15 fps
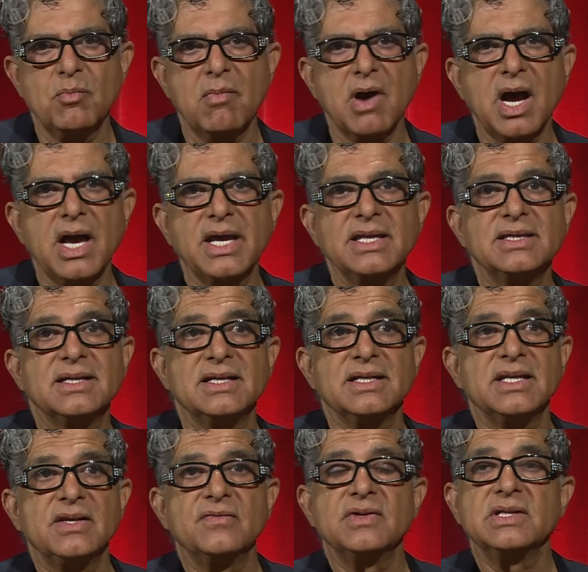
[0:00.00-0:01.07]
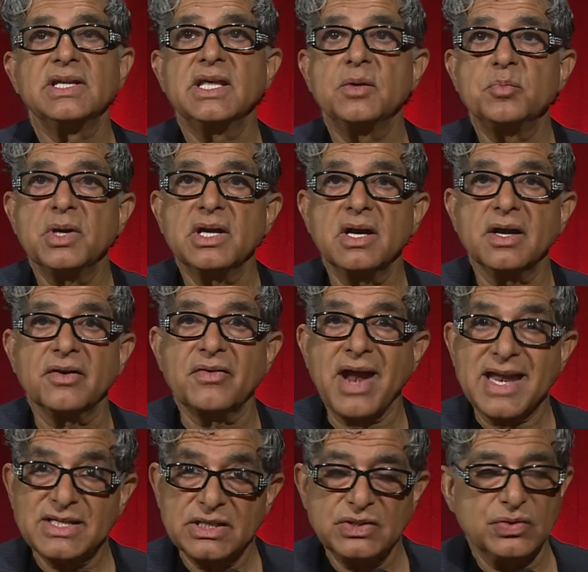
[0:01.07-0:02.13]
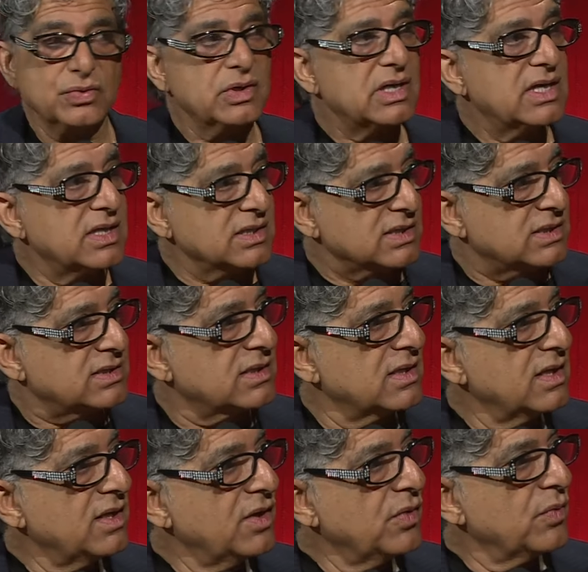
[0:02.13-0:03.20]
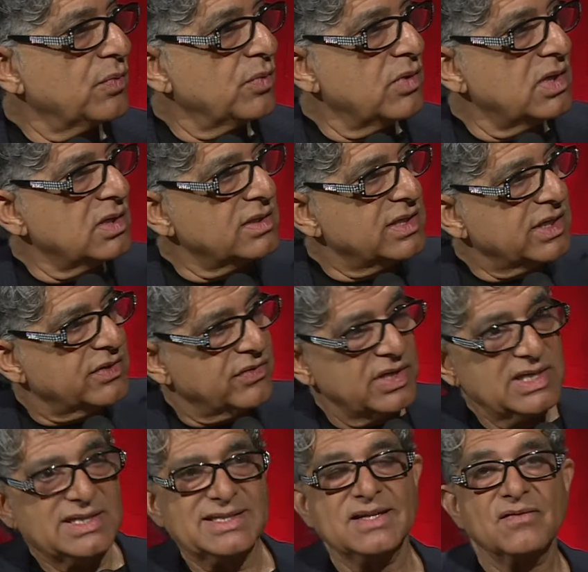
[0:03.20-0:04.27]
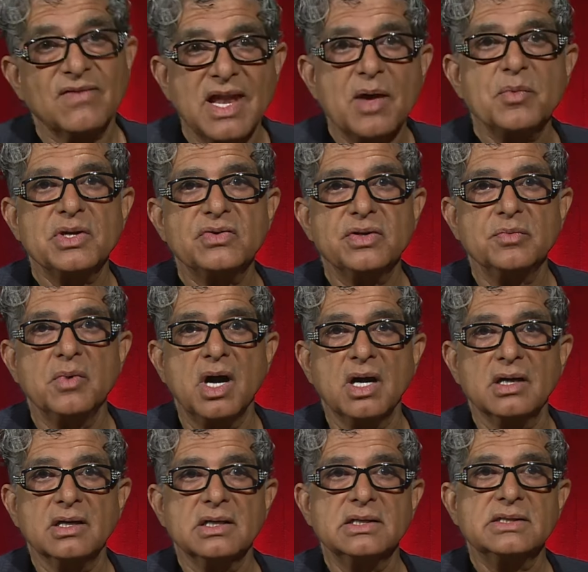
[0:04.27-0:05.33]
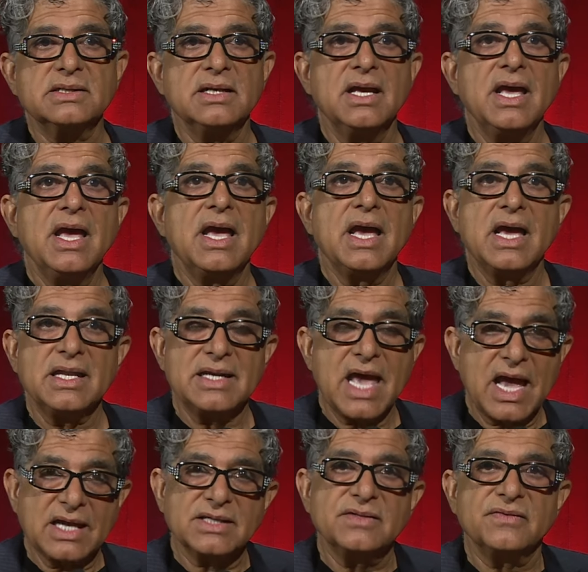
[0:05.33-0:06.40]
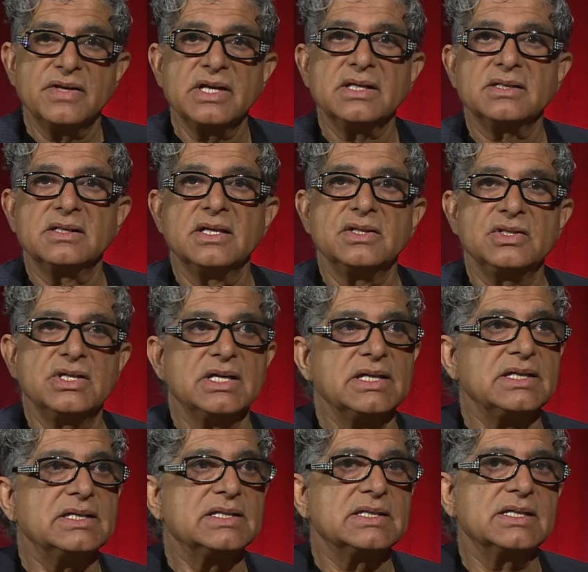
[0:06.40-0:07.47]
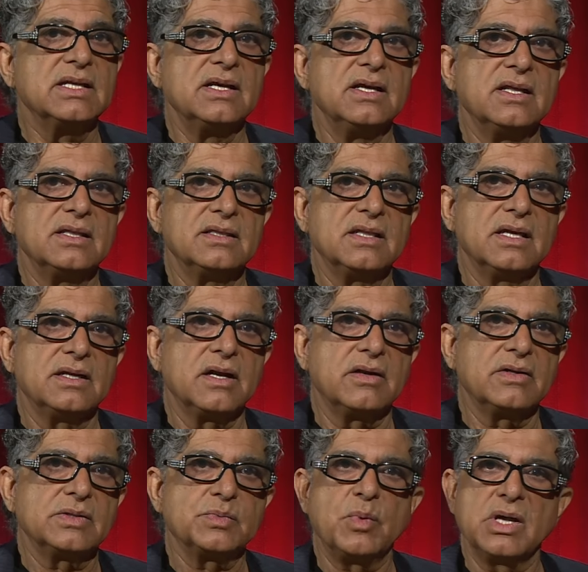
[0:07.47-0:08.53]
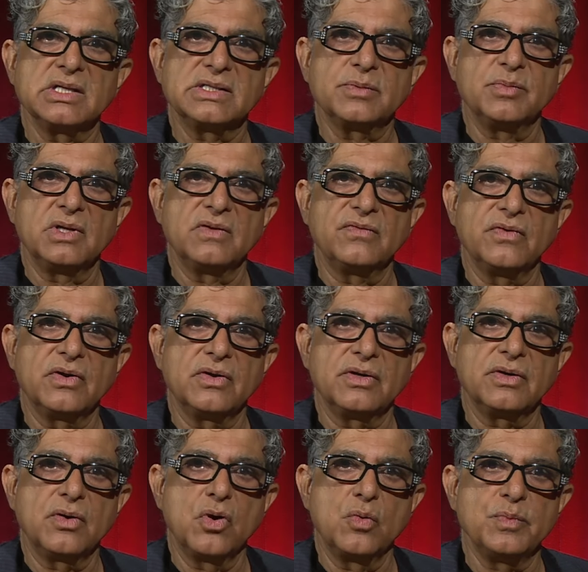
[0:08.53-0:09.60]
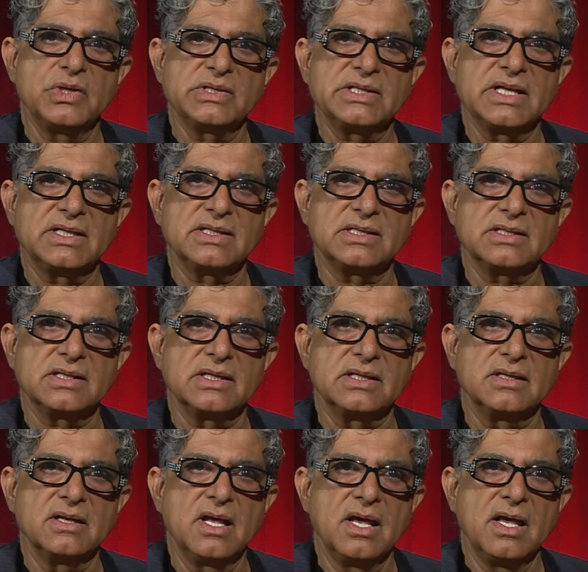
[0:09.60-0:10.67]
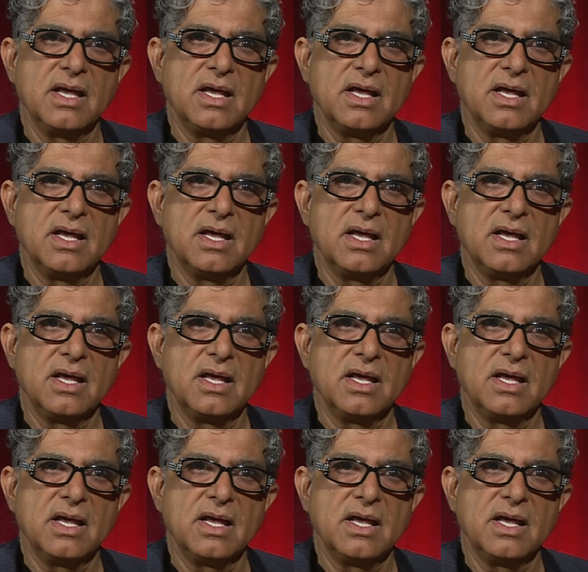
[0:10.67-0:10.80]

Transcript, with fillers: mind, and even keeping a gratitude list will decrease inflammatory markers and activate the genes that are responsible for homeostasis and